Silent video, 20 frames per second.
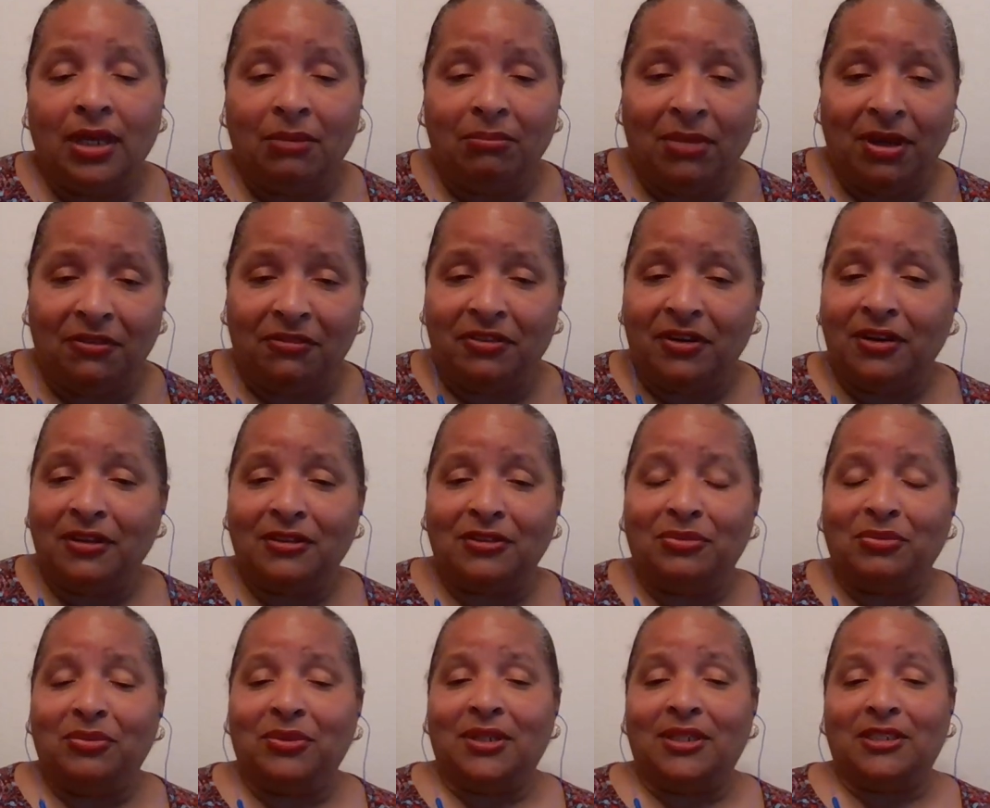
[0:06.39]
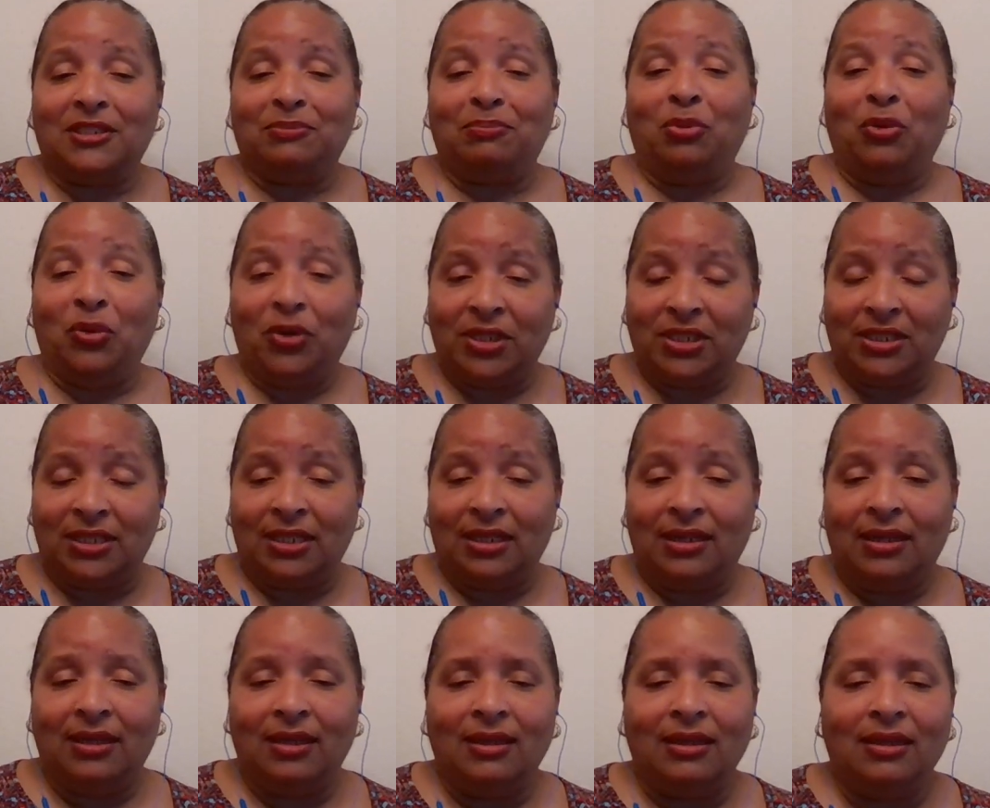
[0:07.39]
My first was Portia,
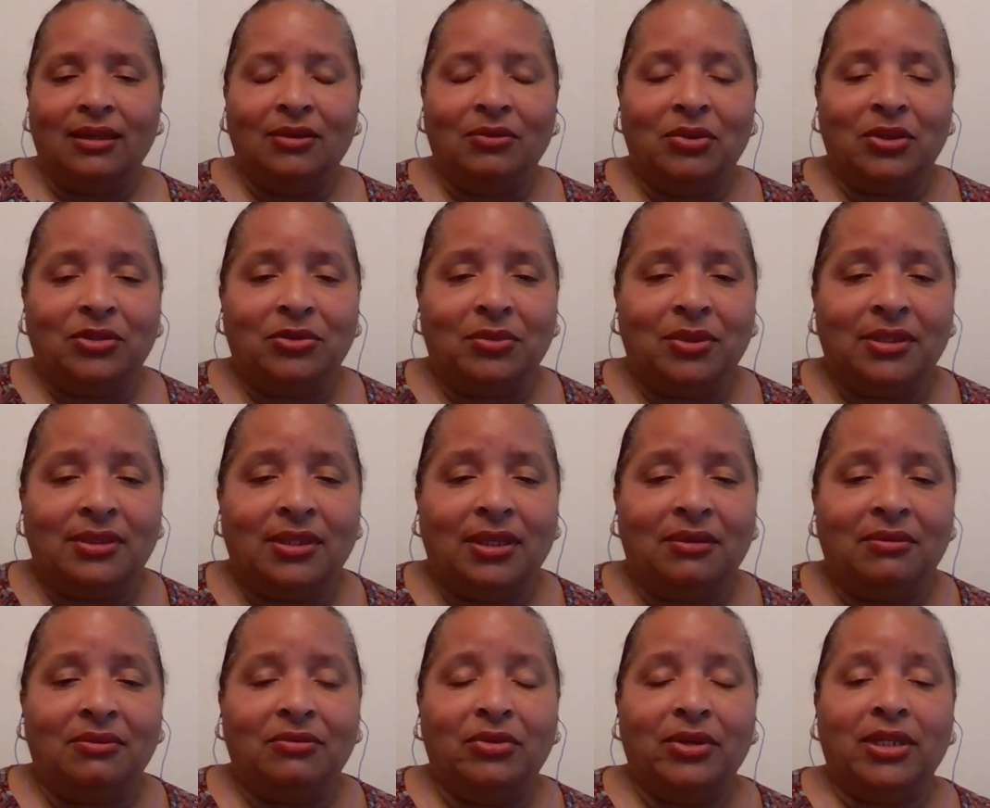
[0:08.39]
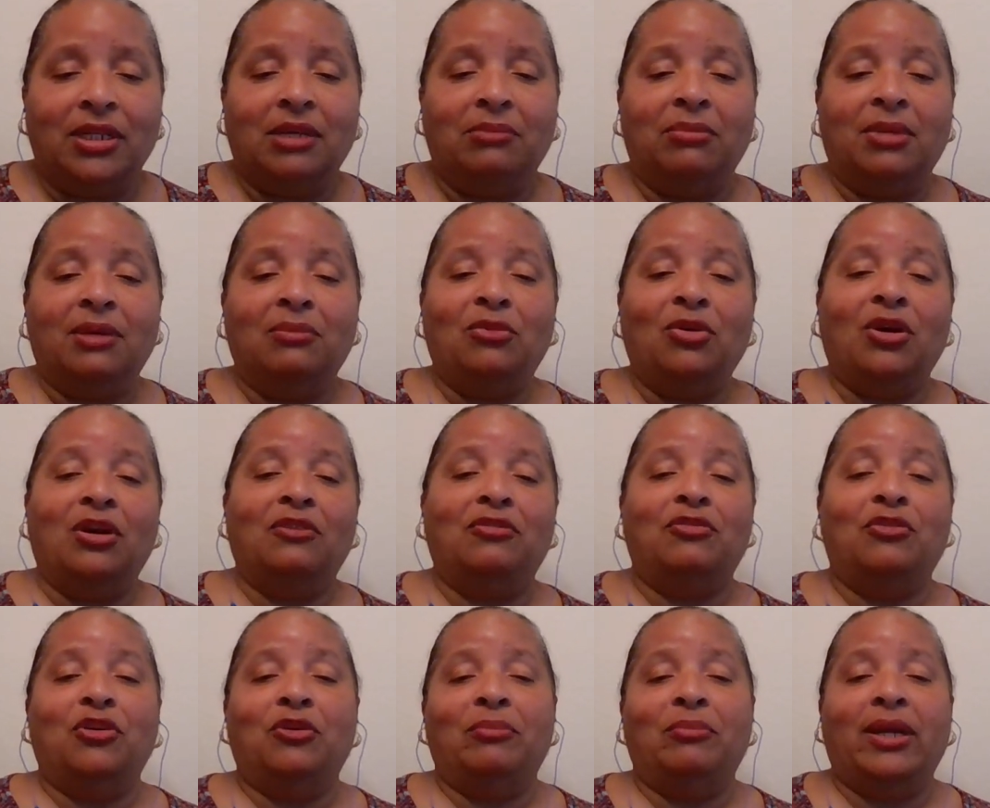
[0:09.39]
which was written in memoir
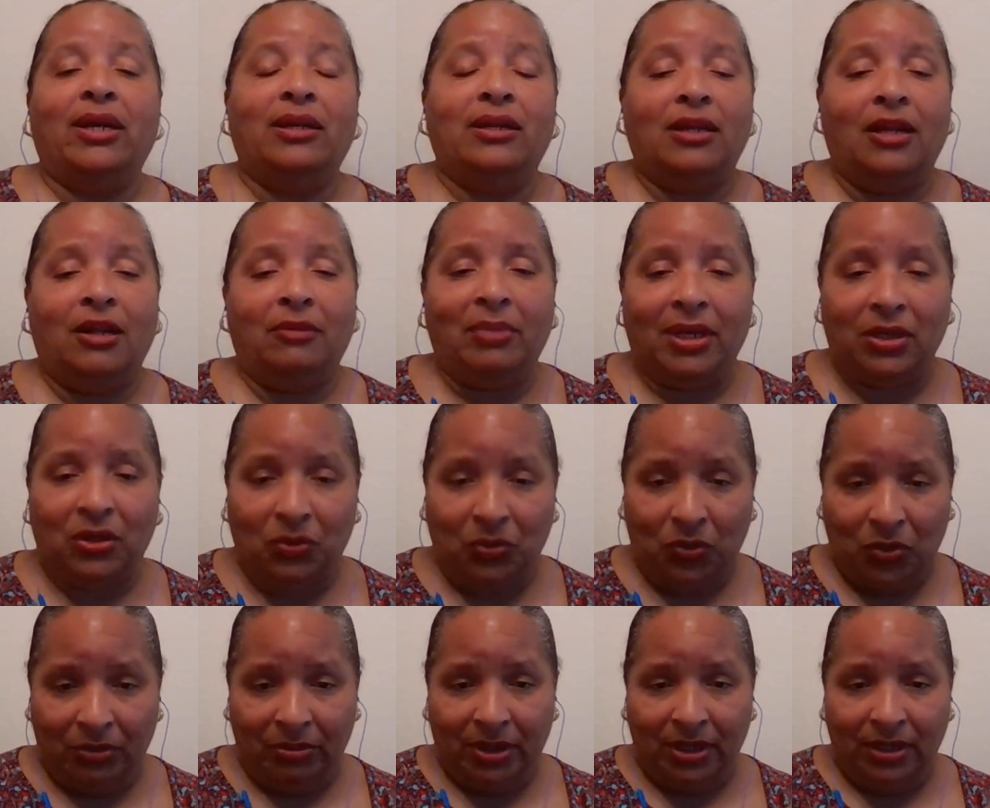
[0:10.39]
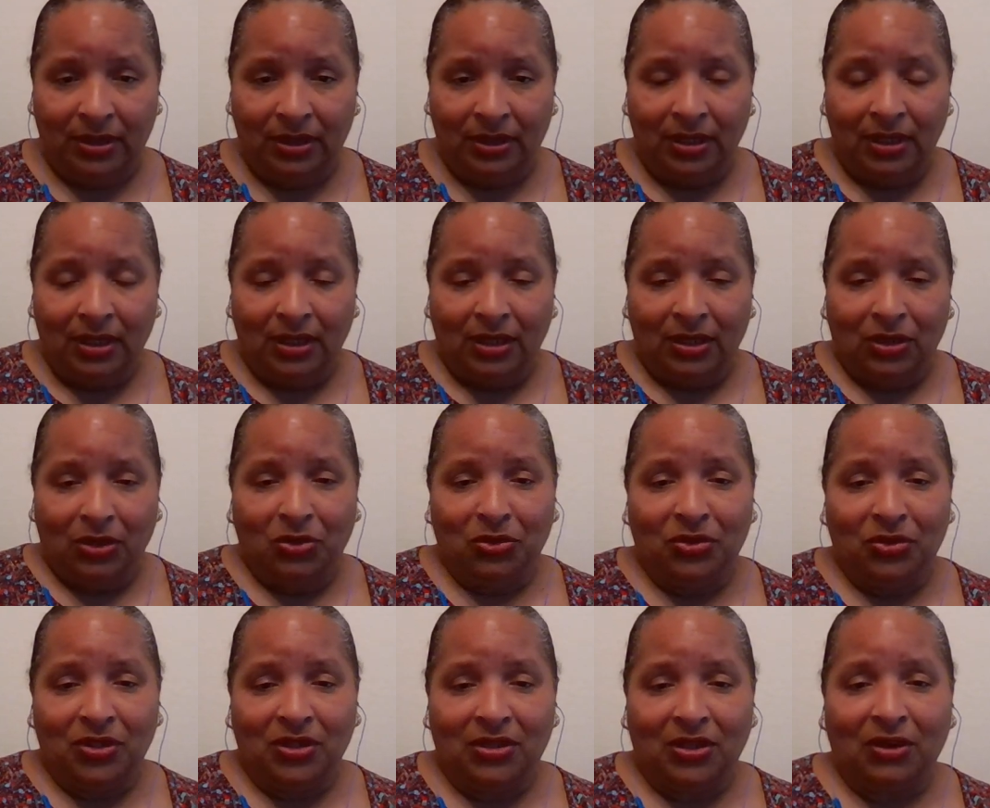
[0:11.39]
format about a woman who
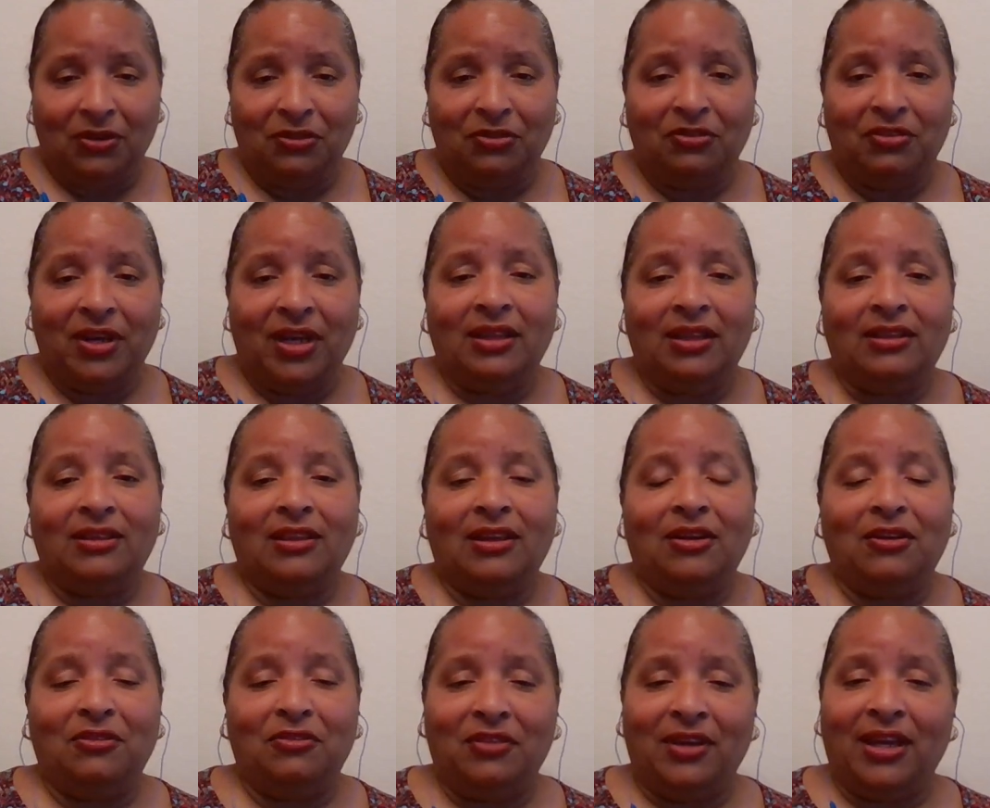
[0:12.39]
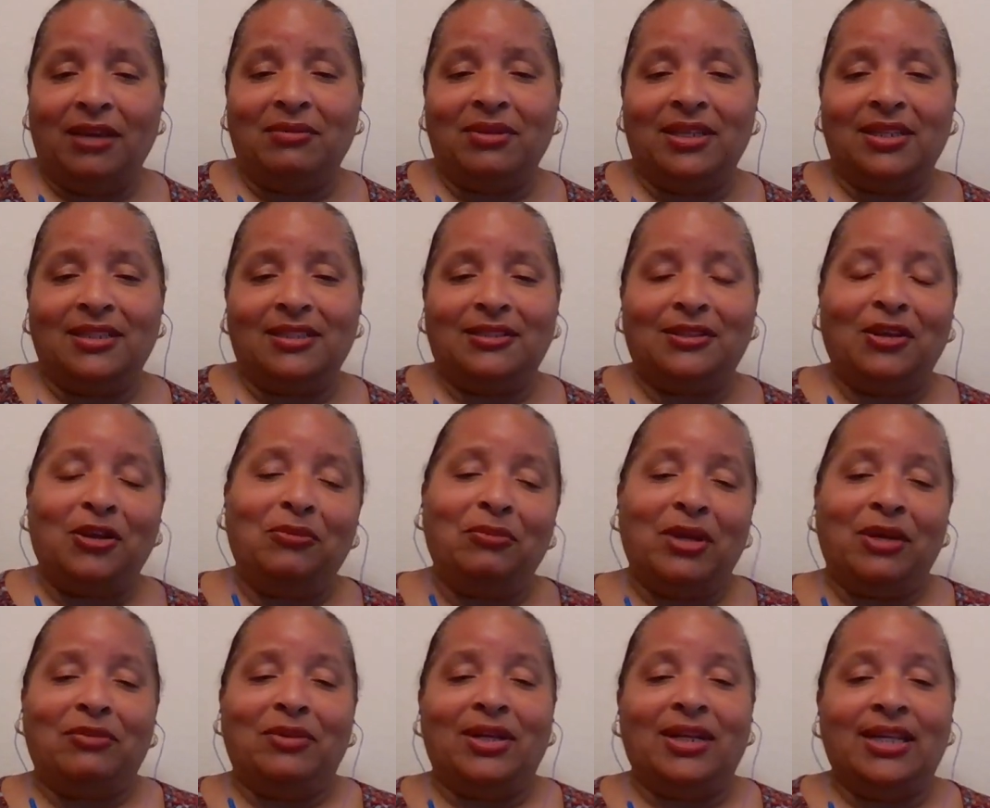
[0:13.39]
uses her faith, her family, and a
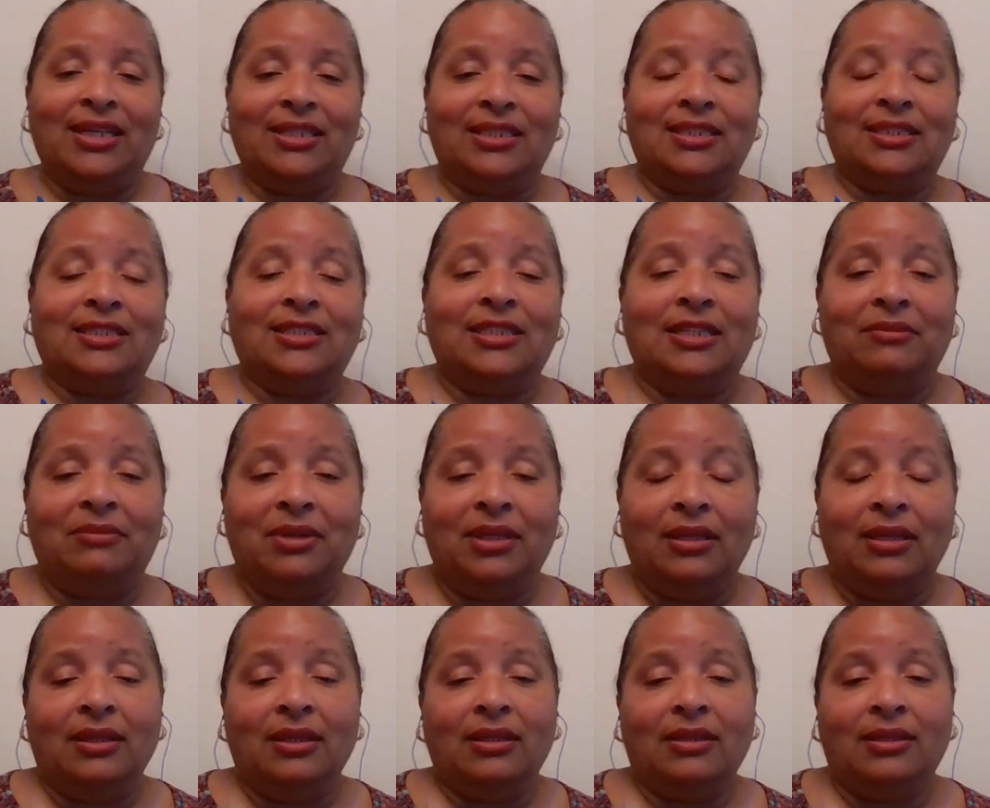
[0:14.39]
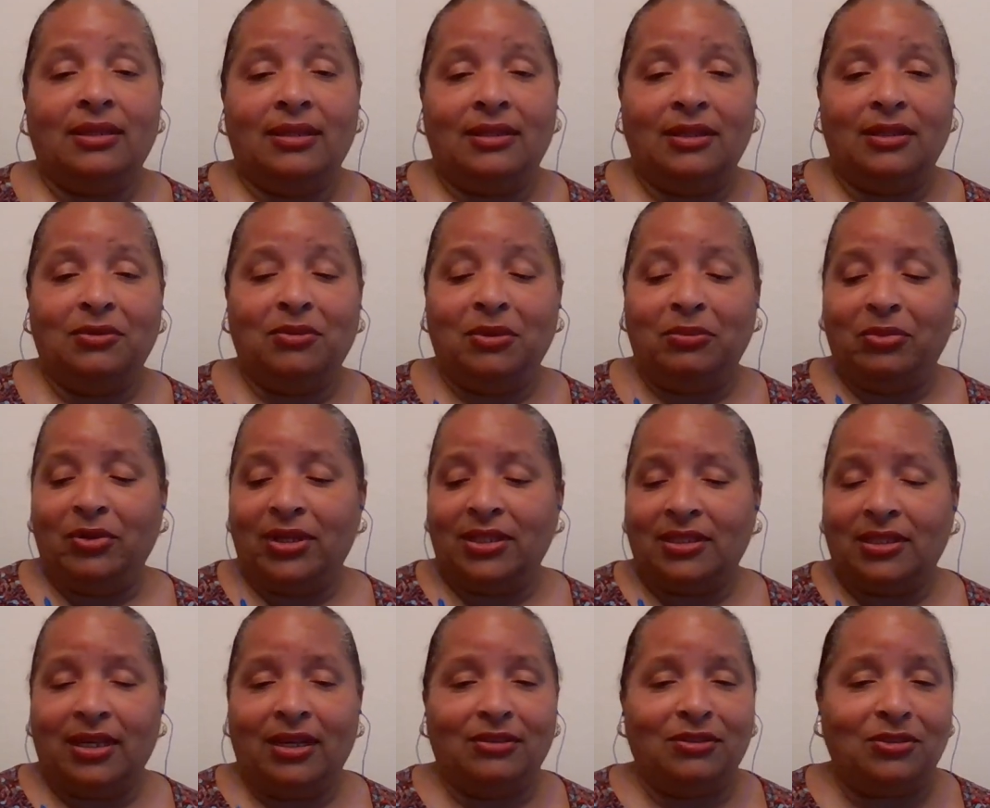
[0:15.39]
soulmate relationship to deal with breast
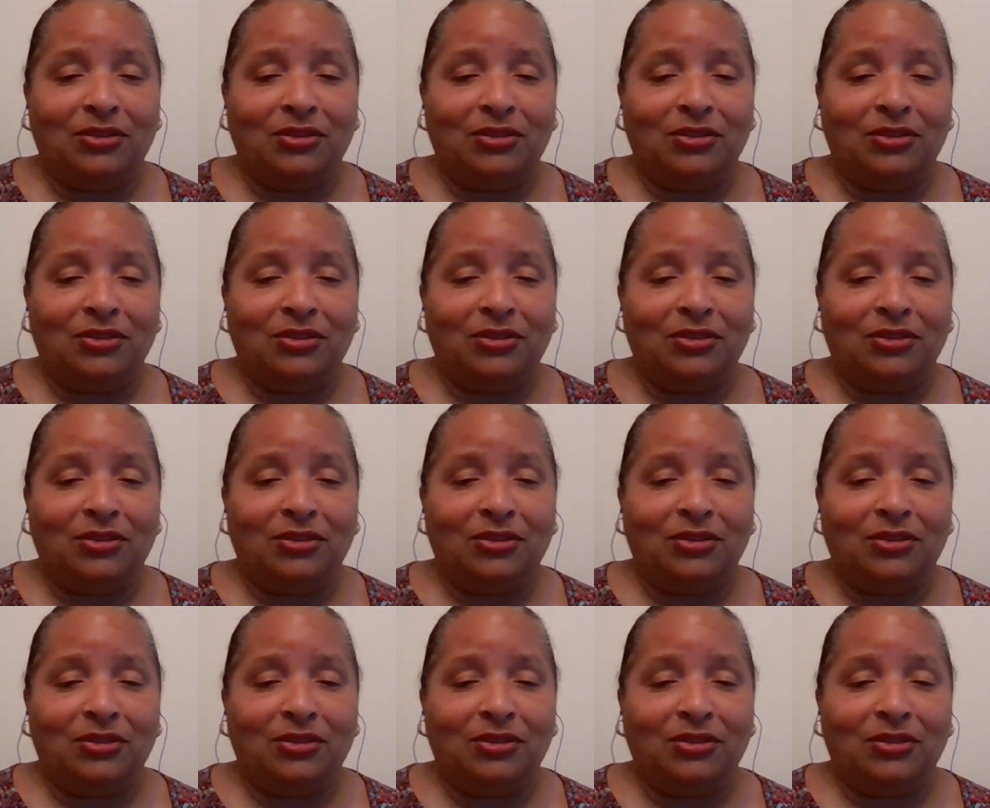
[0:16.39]
cancer.